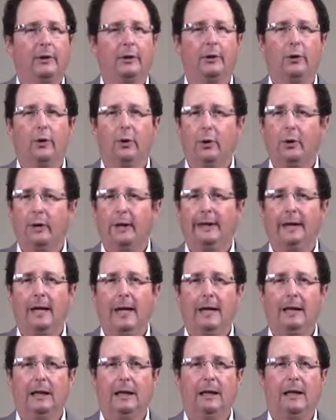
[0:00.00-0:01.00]
currently
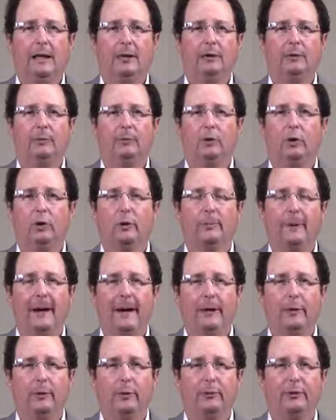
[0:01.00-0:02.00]
not collectible, or
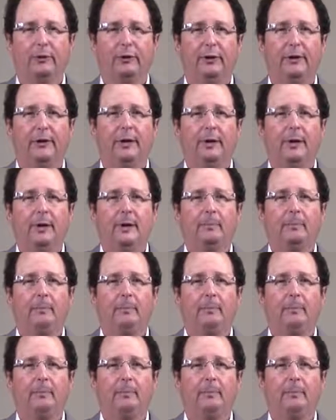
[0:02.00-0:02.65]
bankruptcy.